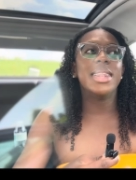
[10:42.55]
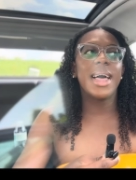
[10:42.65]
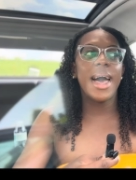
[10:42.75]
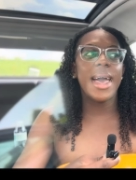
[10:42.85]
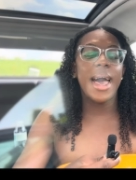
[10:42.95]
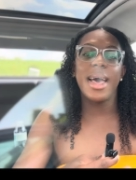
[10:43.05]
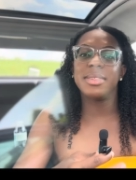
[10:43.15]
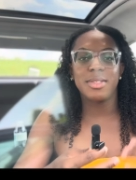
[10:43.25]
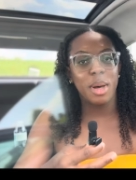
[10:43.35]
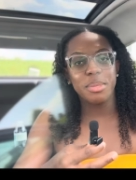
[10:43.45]
like,
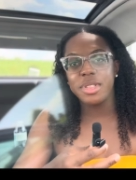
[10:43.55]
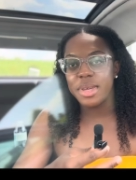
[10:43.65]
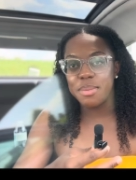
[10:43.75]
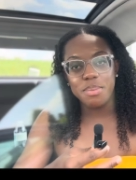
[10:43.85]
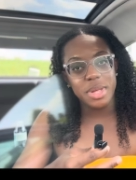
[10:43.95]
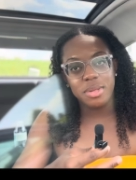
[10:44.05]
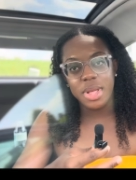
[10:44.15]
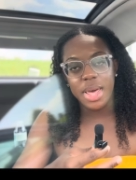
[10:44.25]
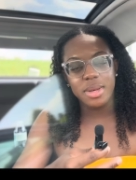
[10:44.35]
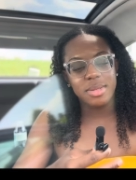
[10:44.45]
some say
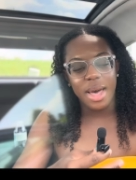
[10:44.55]
mistakes,